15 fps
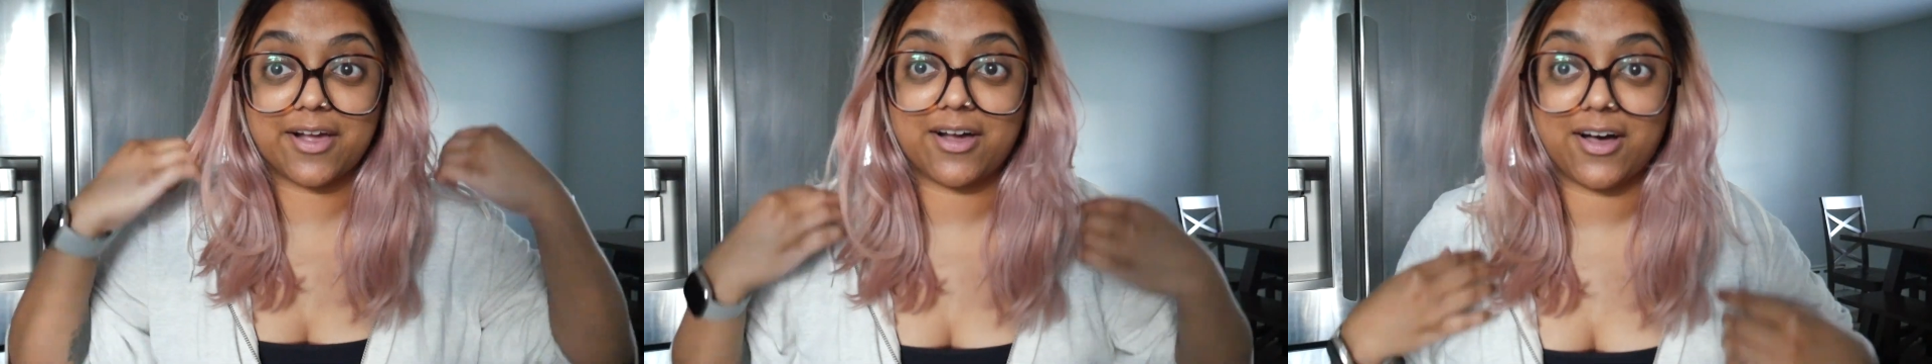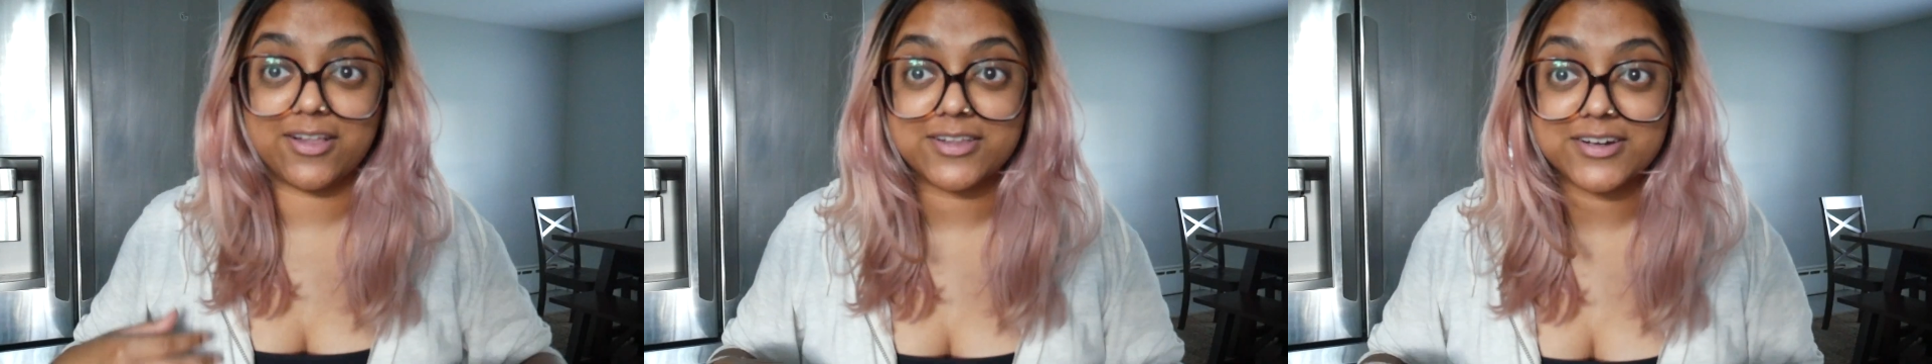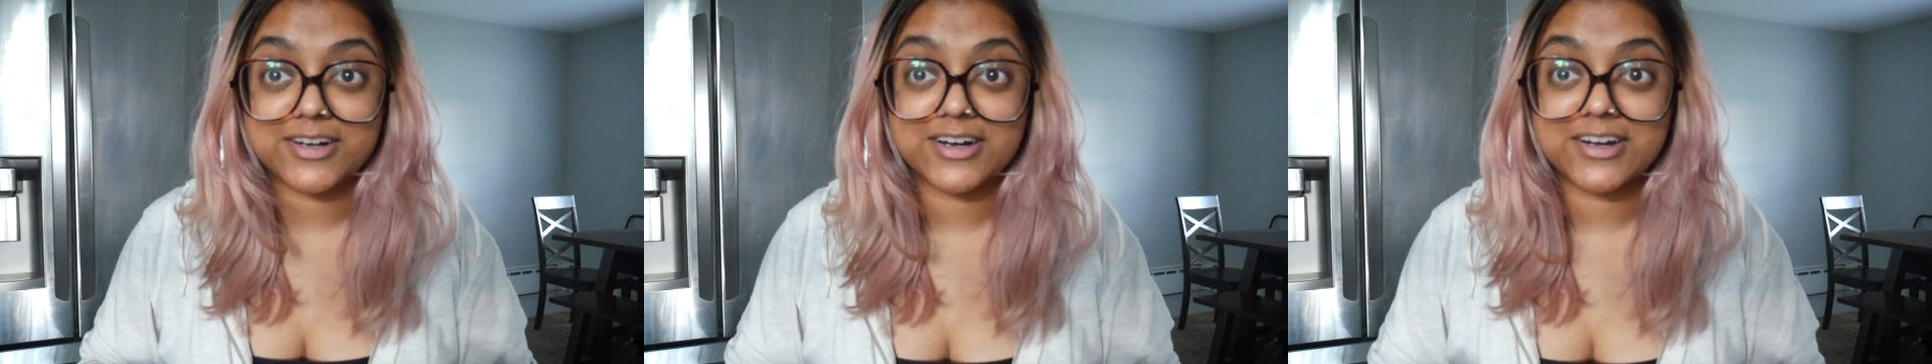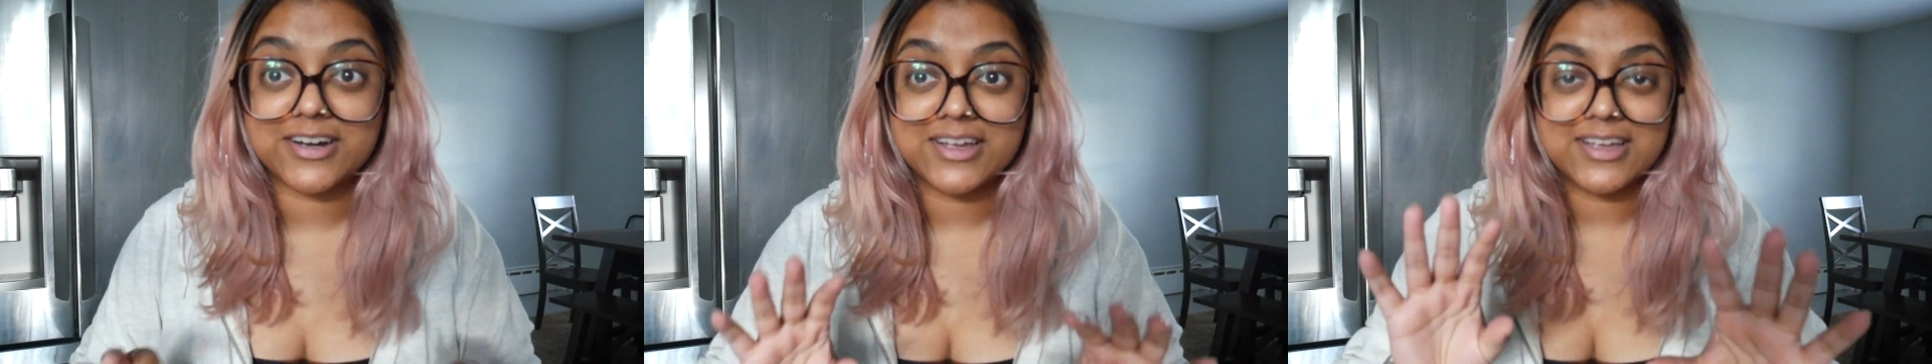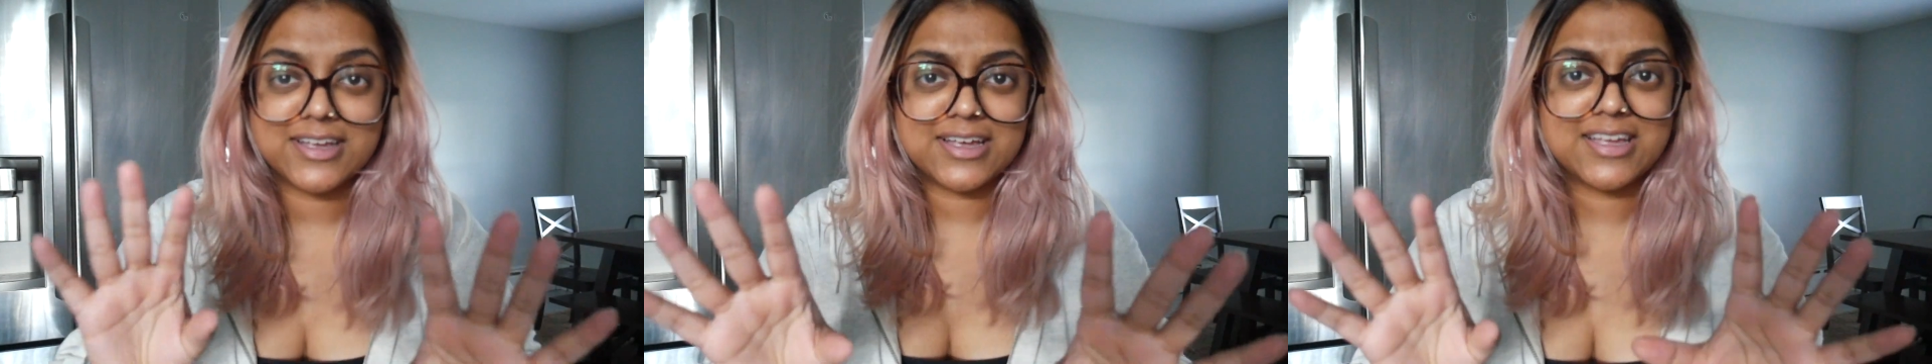color
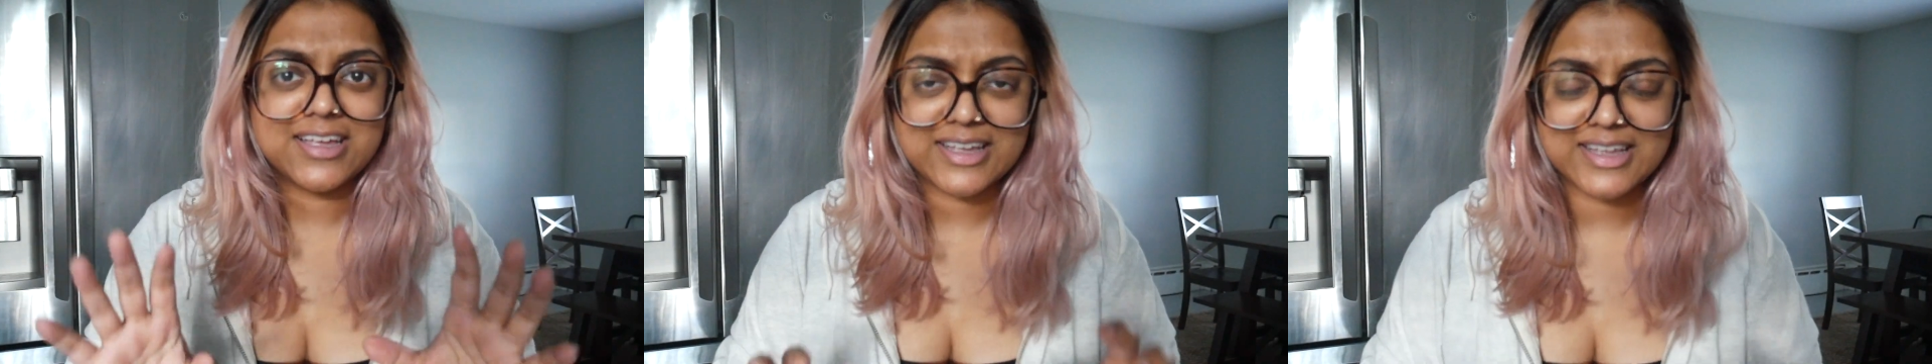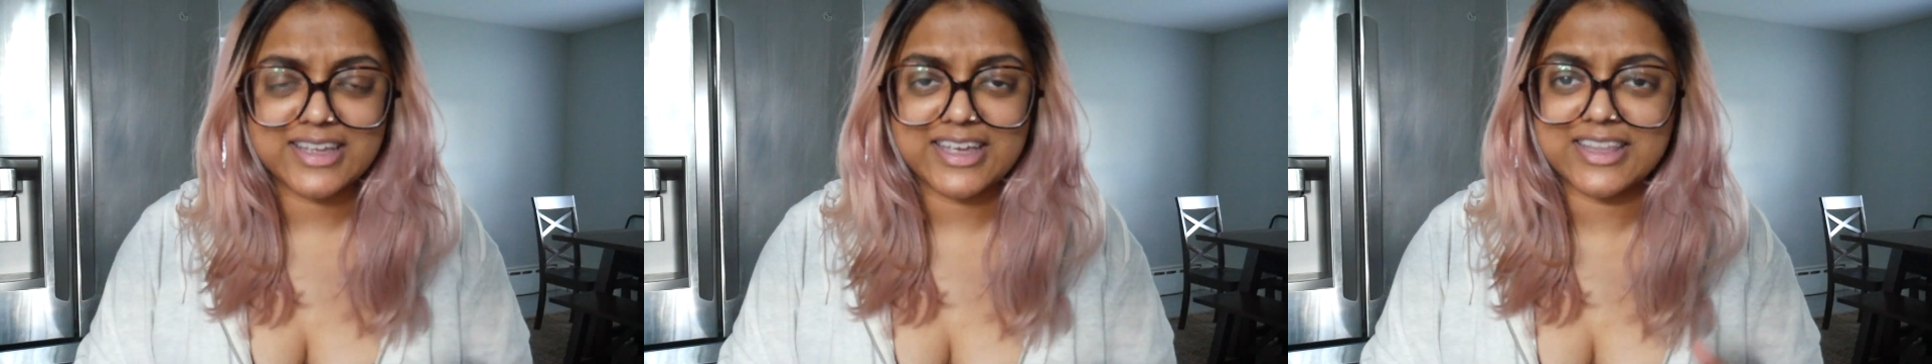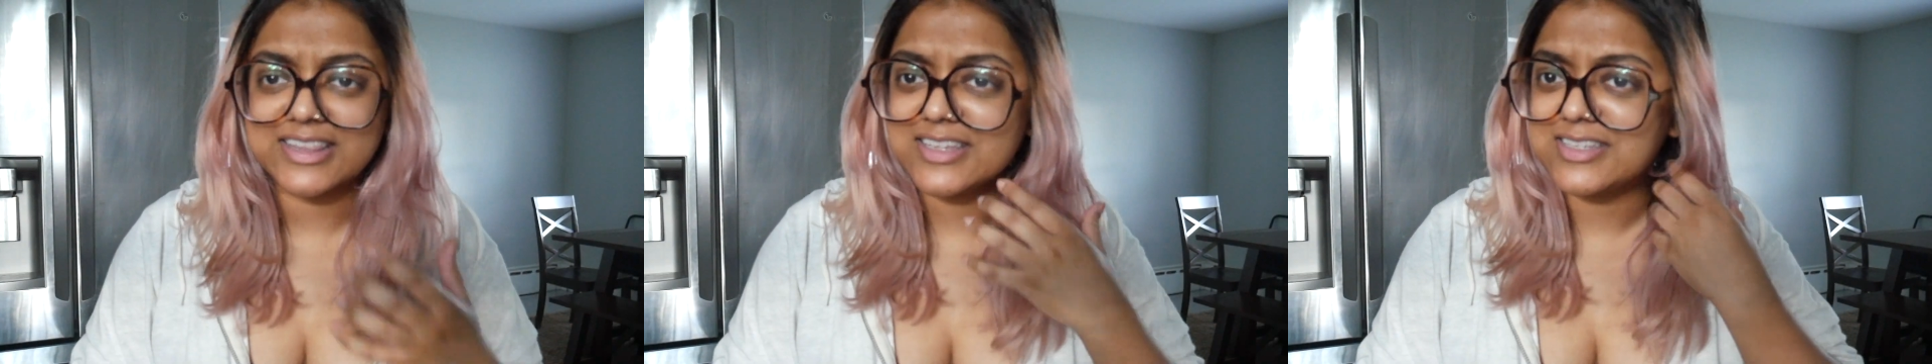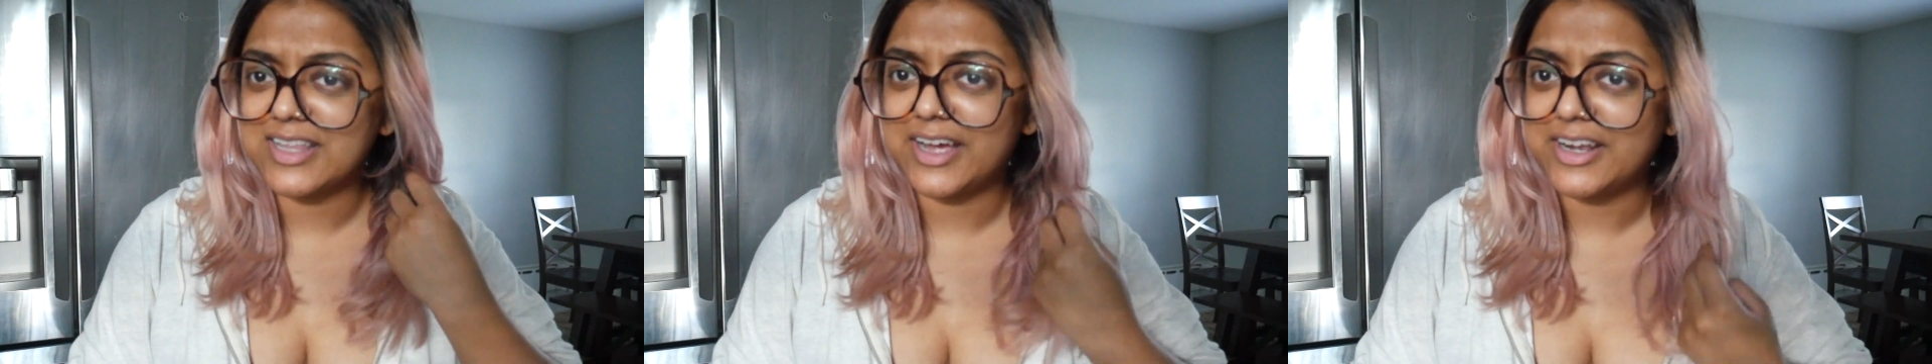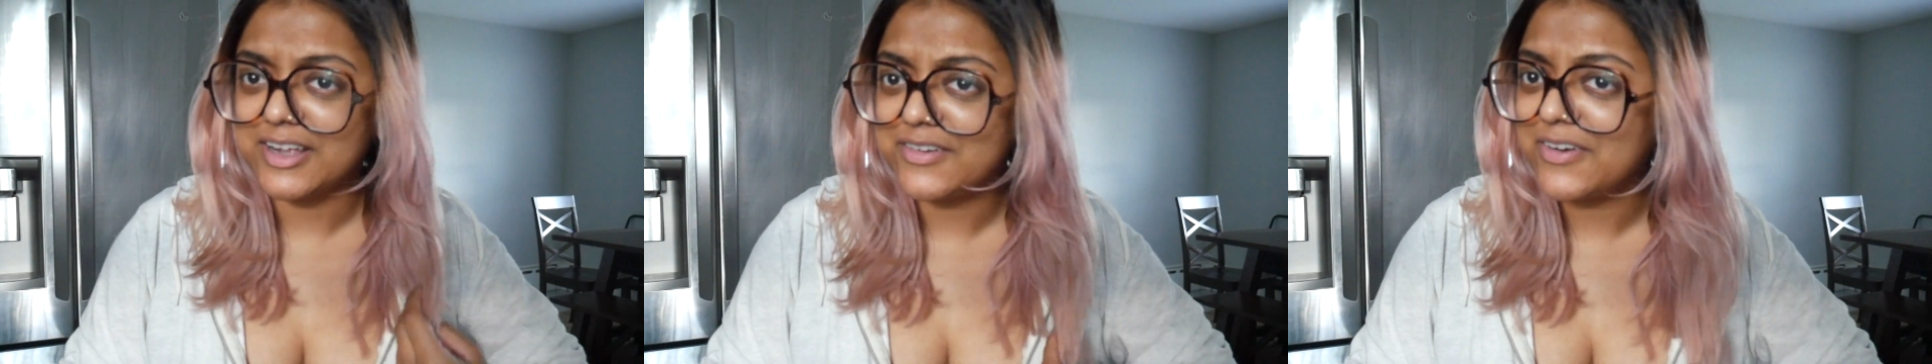in this
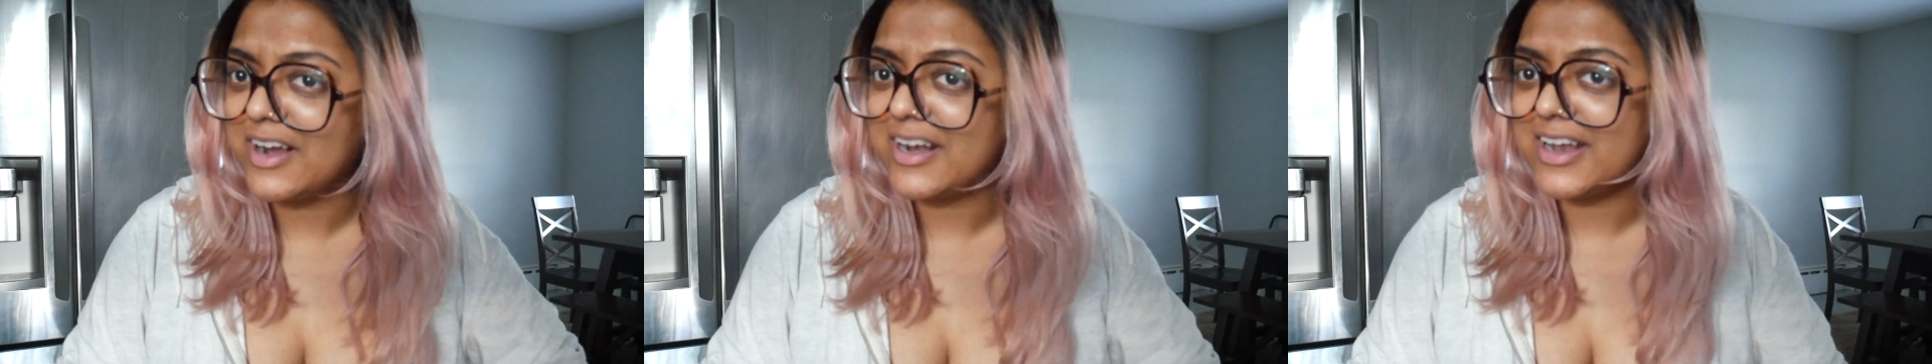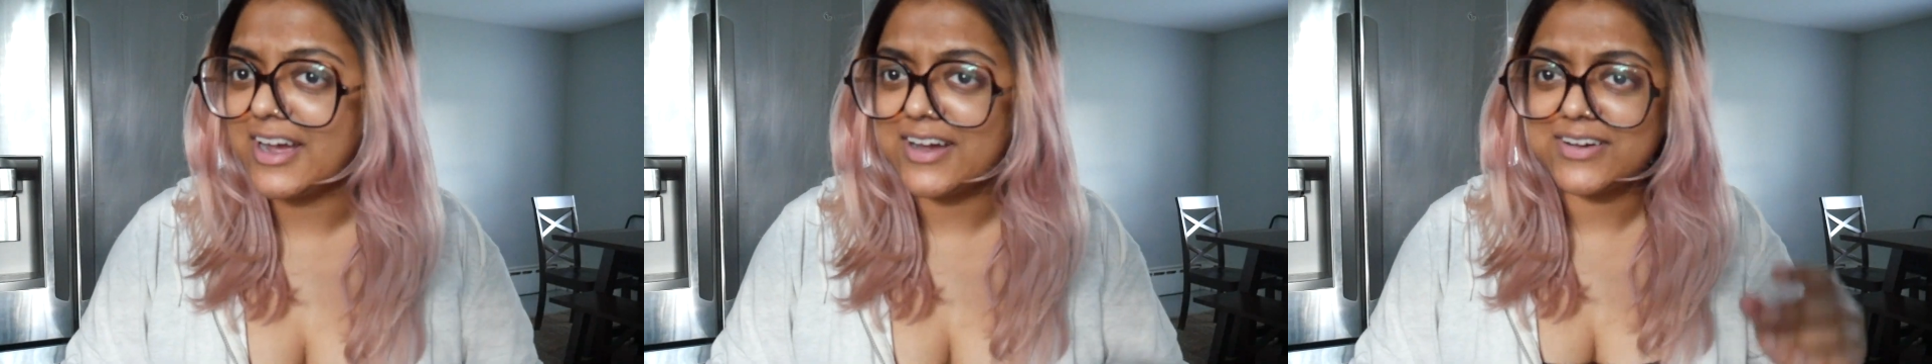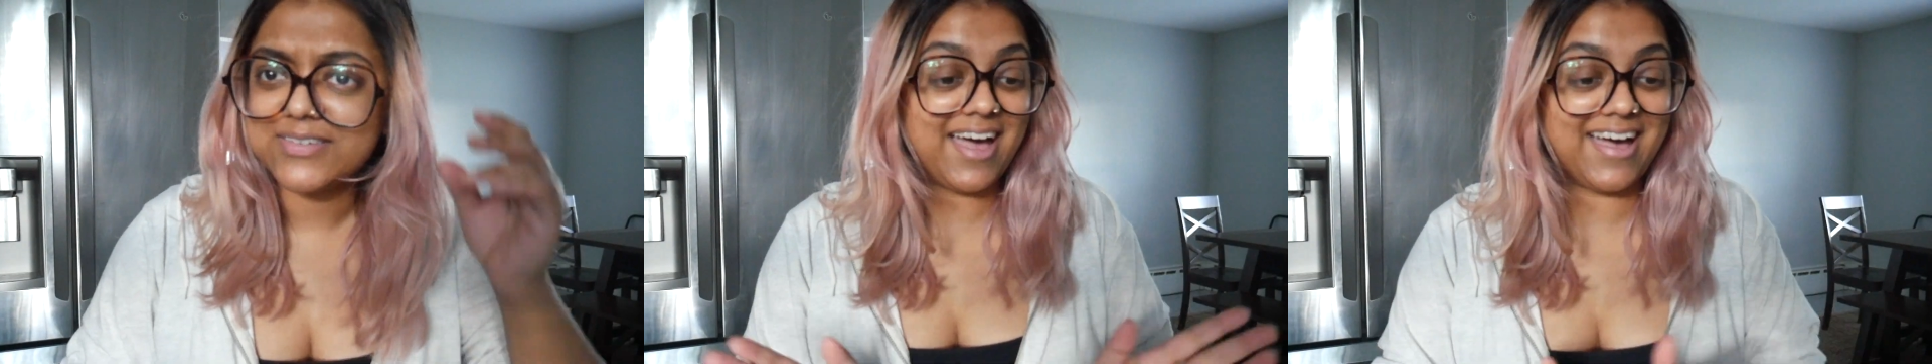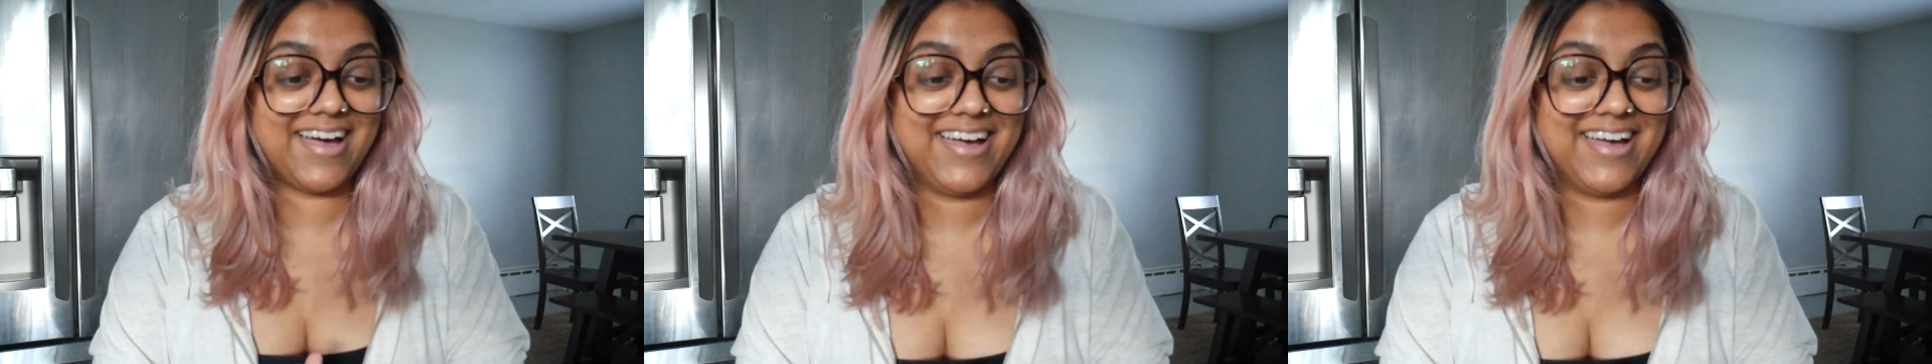lighting right now.